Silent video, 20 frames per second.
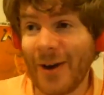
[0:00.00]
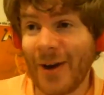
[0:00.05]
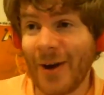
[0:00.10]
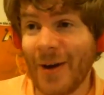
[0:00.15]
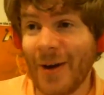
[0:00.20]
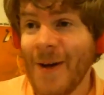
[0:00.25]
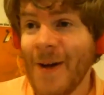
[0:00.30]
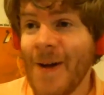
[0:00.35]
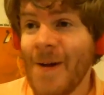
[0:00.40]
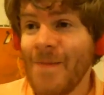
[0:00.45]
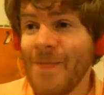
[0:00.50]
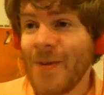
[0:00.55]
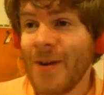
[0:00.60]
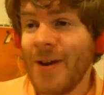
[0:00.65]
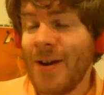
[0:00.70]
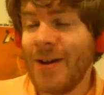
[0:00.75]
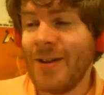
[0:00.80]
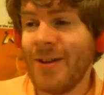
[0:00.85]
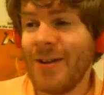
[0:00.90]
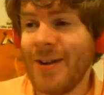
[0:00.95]
you know?
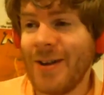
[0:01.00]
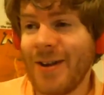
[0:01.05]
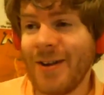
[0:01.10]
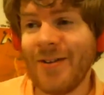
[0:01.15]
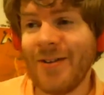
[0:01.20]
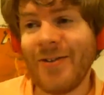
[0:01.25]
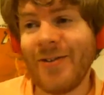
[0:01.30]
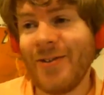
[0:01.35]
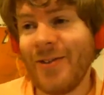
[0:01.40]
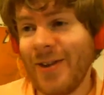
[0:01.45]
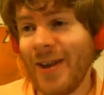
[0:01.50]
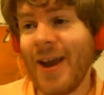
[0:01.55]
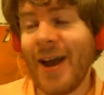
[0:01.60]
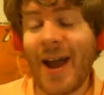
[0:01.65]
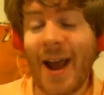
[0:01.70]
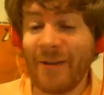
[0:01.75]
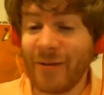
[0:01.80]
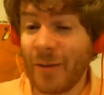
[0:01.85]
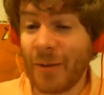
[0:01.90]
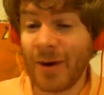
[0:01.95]
Because,
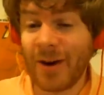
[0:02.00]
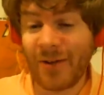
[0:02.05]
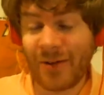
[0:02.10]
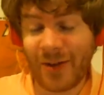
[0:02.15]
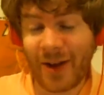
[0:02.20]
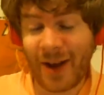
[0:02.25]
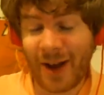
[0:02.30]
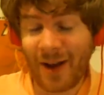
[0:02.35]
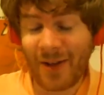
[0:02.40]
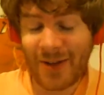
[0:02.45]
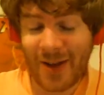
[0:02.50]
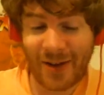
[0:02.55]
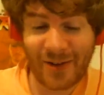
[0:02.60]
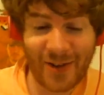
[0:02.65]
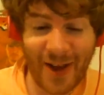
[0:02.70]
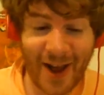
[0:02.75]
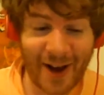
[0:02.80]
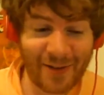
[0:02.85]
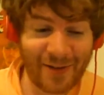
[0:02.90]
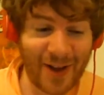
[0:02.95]
yeah, everybody's like on the
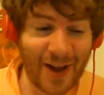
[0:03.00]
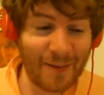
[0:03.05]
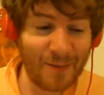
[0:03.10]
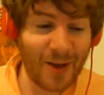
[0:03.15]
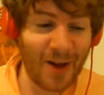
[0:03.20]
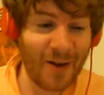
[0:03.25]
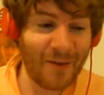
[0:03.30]
exact same